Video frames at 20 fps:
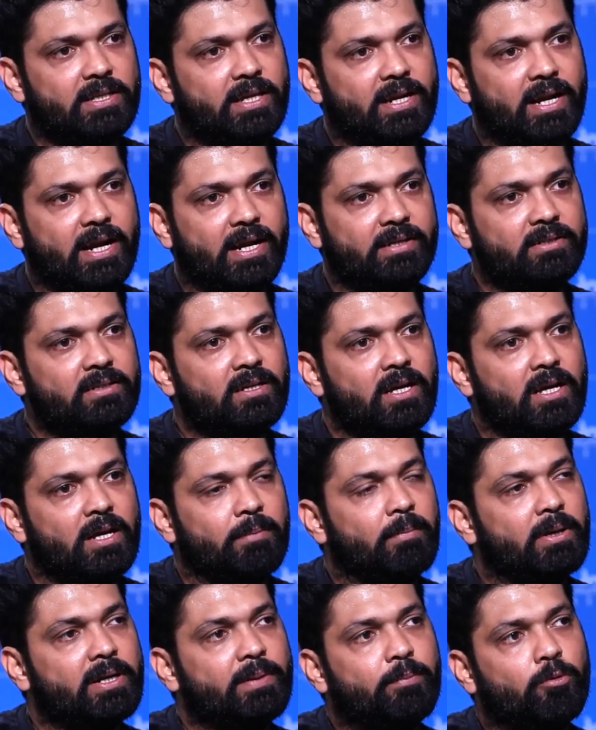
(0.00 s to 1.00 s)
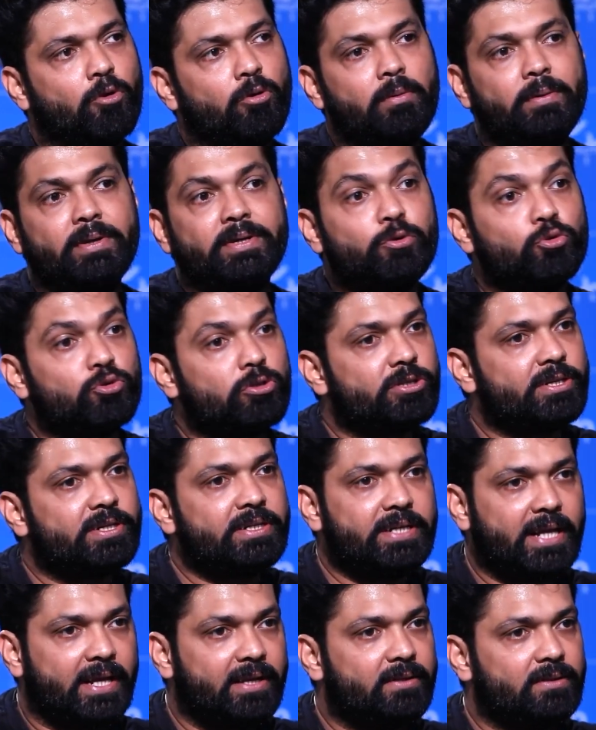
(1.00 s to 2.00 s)
hand, but probably in
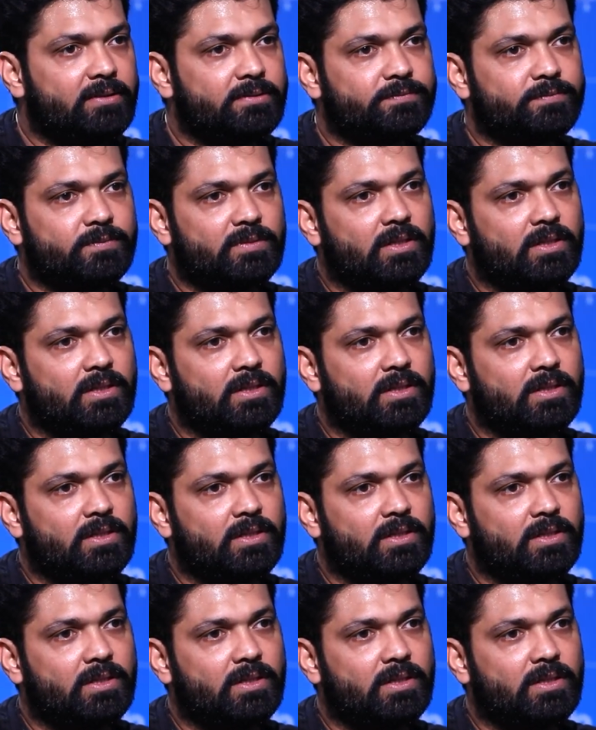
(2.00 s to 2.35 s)
2010